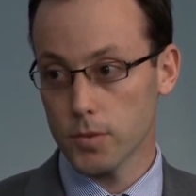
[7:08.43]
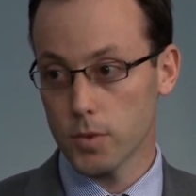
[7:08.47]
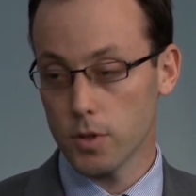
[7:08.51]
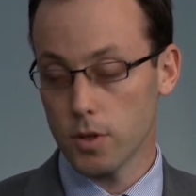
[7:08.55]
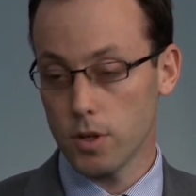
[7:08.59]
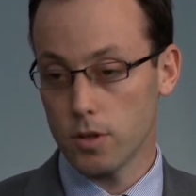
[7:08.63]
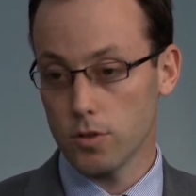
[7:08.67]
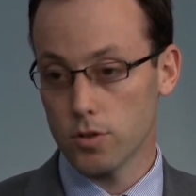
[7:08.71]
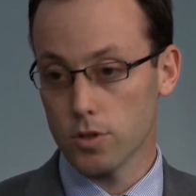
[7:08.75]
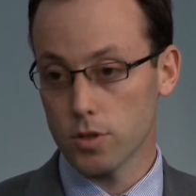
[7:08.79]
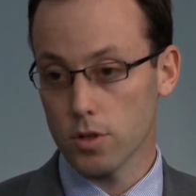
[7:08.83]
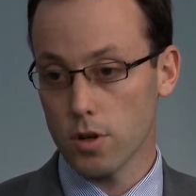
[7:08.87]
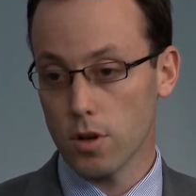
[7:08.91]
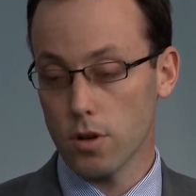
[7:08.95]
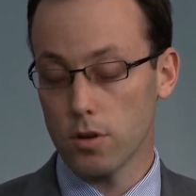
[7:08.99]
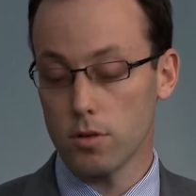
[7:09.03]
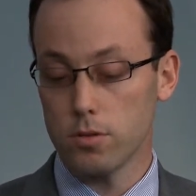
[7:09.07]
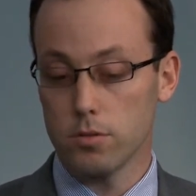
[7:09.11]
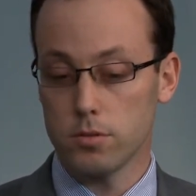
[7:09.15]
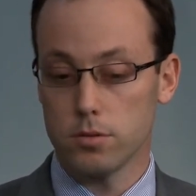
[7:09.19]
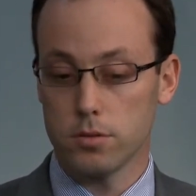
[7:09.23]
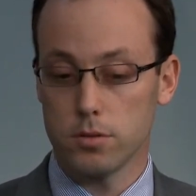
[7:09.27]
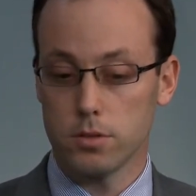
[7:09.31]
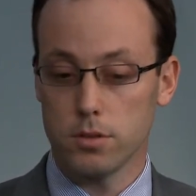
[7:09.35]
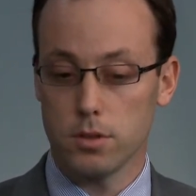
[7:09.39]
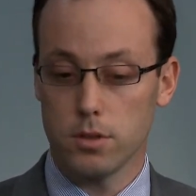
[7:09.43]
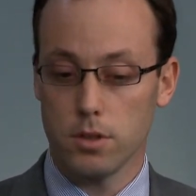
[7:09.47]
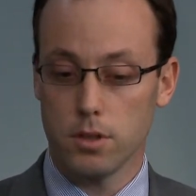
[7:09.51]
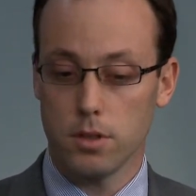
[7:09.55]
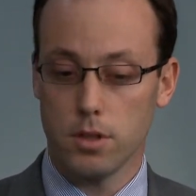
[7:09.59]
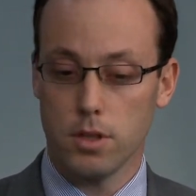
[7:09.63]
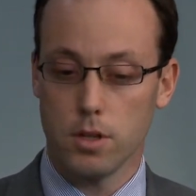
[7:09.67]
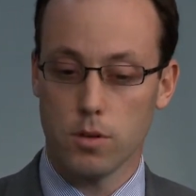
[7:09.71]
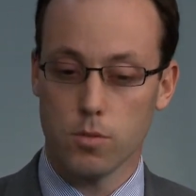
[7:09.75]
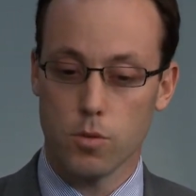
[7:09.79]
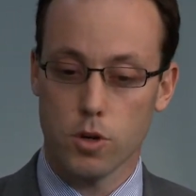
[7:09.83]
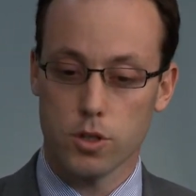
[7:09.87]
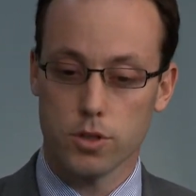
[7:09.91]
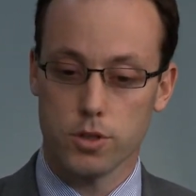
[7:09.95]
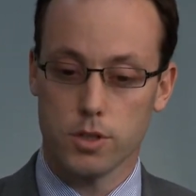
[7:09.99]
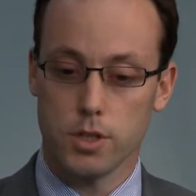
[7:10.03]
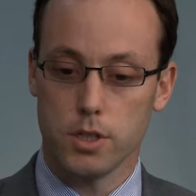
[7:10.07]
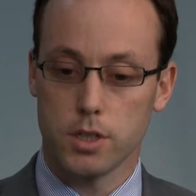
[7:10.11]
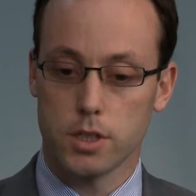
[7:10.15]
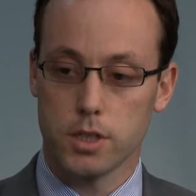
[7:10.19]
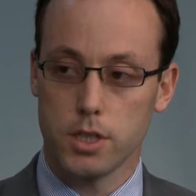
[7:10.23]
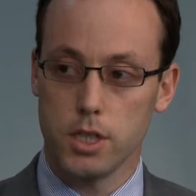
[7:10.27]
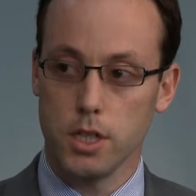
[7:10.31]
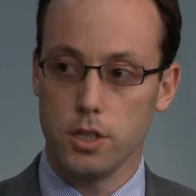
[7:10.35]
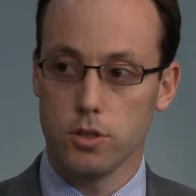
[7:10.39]
And so there was
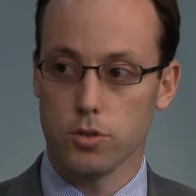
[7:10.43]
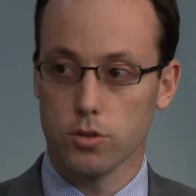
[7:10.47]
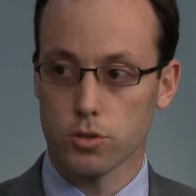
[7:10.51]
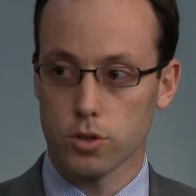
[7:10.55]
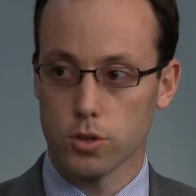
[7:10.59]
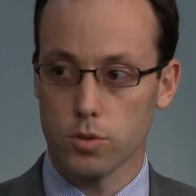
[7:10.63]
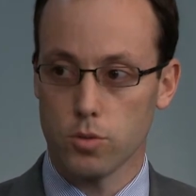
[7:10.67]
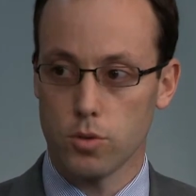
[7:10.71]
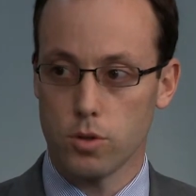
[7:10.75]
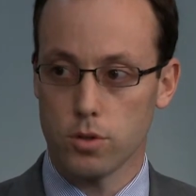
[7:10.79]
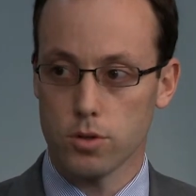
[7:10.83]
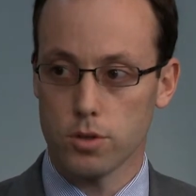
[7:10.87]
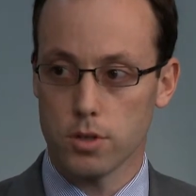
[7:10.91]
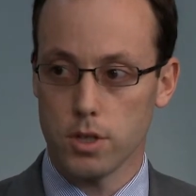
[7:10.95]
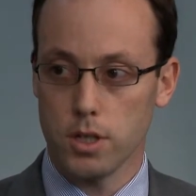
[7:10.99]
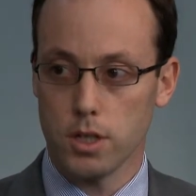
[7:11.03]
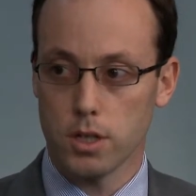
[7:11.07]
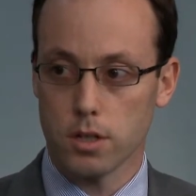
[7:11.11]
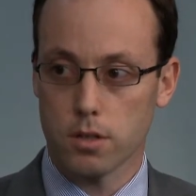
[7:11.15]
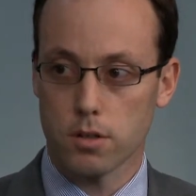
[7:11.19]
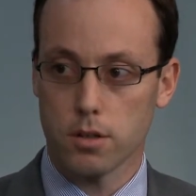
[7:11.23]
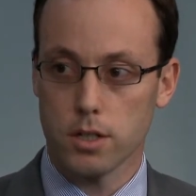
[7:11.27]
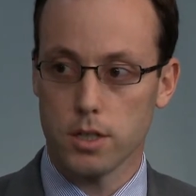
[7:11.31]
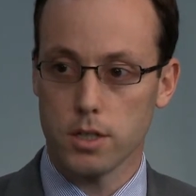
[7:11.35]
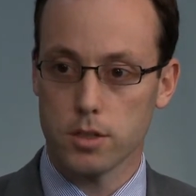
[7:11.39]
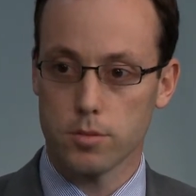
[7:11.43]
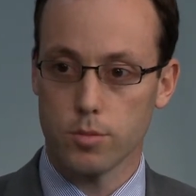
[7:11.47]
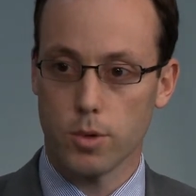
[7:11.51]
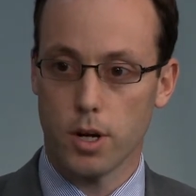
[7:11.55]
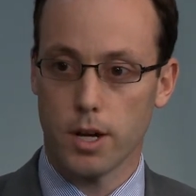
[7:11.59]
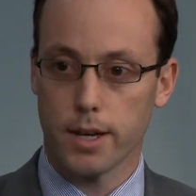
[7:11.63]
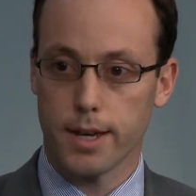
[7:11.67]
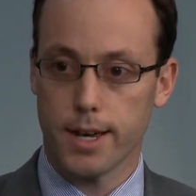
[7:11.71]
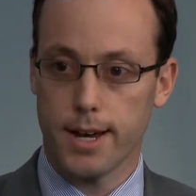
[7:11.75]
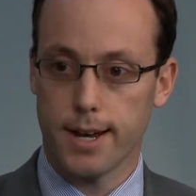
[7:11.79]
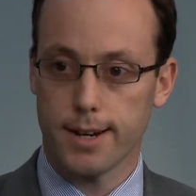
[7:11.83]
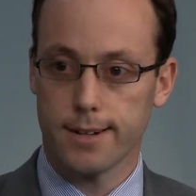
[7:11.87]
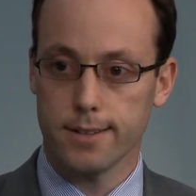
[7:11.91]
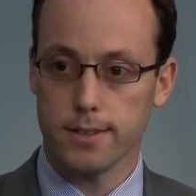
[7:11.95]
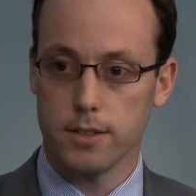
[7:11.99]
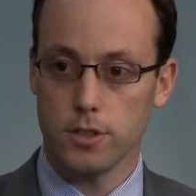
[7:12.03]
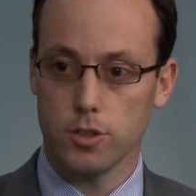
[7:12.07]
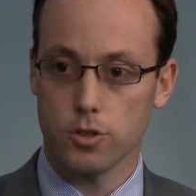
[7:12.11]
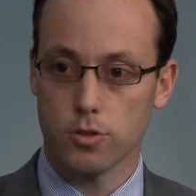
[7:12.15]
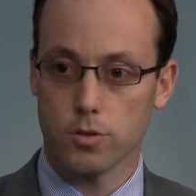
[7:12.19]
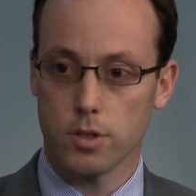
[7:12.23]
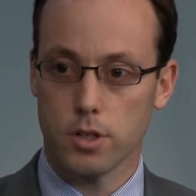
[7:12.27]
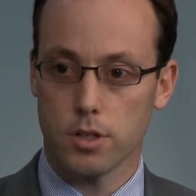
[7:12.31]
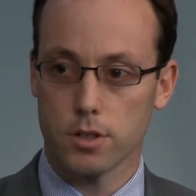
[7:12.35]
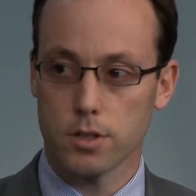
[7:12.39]
this signal towards increased myocardial
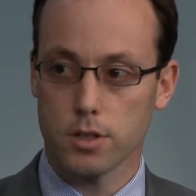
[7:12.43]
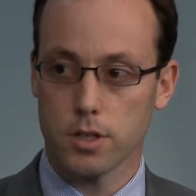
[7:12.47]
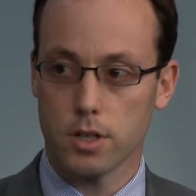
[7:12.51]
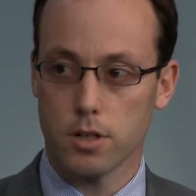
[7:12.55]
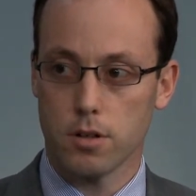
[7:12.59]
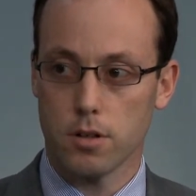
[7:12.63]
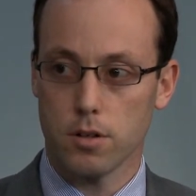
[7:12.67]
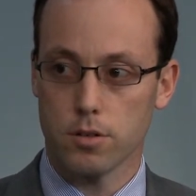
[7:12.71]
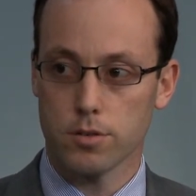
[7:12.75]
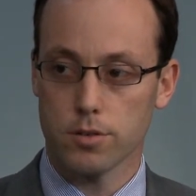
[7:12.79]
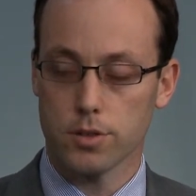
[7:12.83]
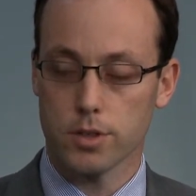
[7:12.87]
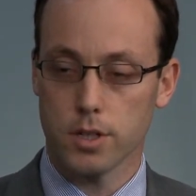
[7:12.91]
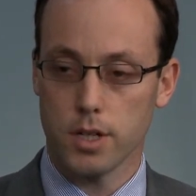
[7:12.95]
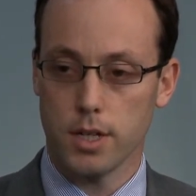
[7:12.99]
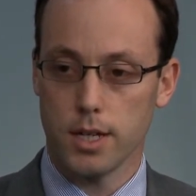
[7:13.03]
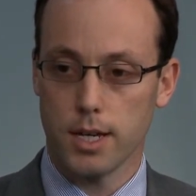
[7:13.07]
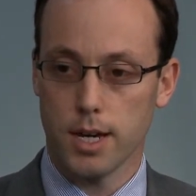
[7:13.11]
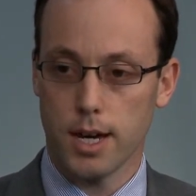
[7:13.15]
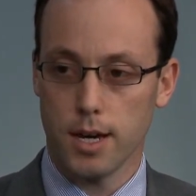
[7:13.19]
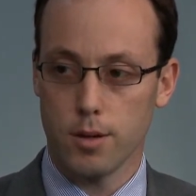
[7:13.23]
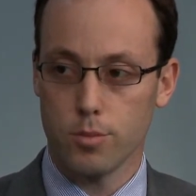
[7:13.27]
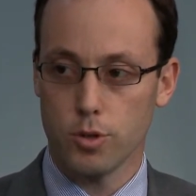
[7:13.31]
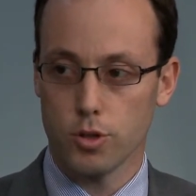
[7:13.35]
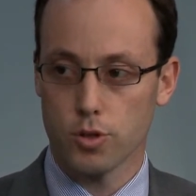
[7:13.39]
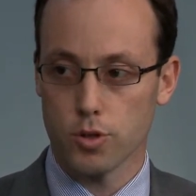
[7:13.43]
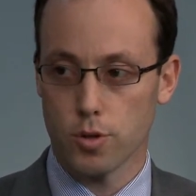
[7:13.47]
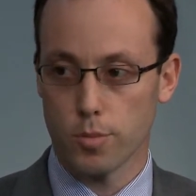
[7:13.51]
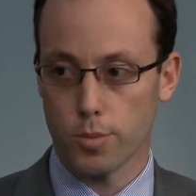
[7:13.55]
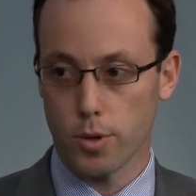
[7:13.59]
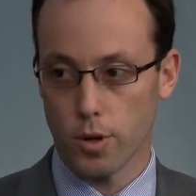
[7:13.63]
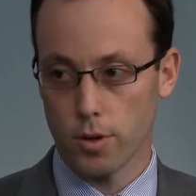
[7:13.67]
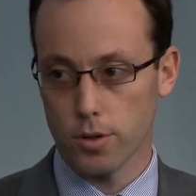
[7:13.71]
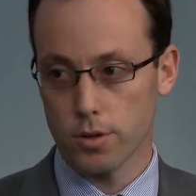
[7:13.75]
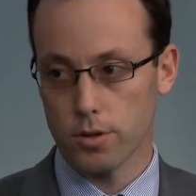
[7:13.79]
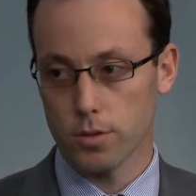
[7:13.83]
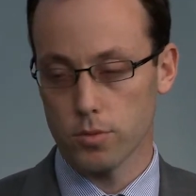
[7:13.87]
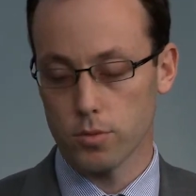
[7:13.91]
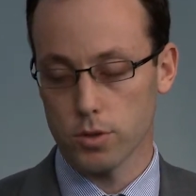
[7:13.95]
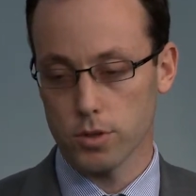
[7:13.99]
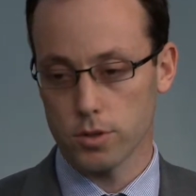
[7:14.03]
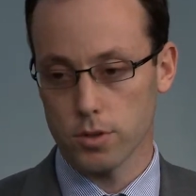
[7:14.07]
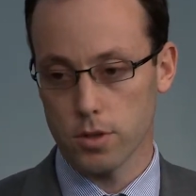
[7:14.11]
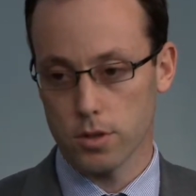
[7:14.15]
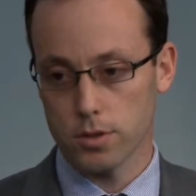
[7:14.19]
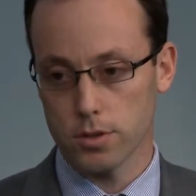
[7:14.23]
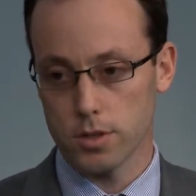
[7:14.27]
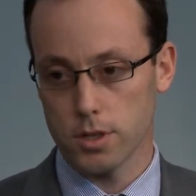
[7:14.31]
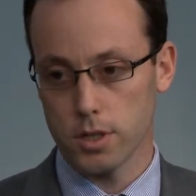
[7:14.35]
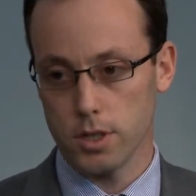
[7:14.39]
injury on CK, but troponin was
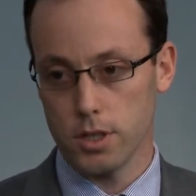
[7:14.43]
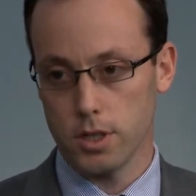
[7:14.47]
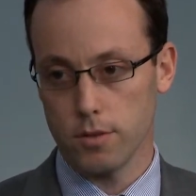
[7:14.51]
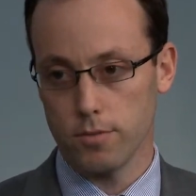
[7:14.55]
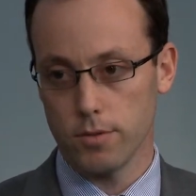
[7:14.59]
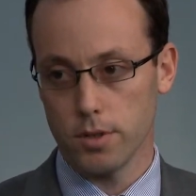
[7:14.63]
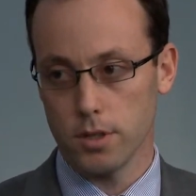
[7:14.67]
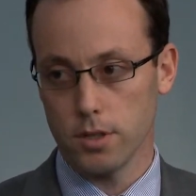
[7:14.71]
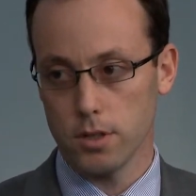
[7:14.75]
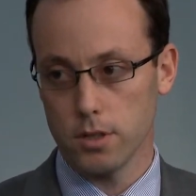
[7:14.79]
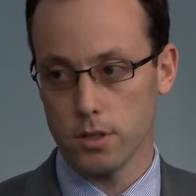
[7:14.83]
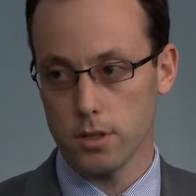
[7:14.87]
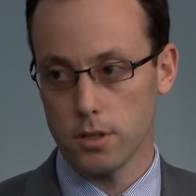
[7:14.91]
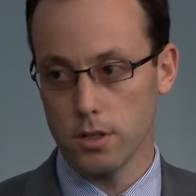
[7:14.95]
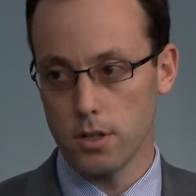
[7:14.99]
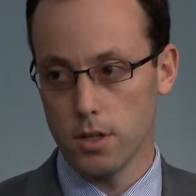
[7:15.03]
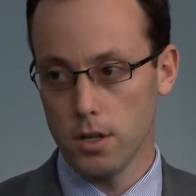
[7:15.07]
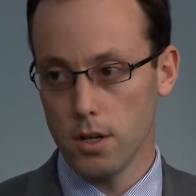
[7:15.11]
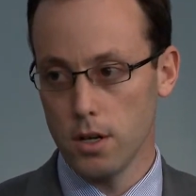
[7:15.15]
non-significant.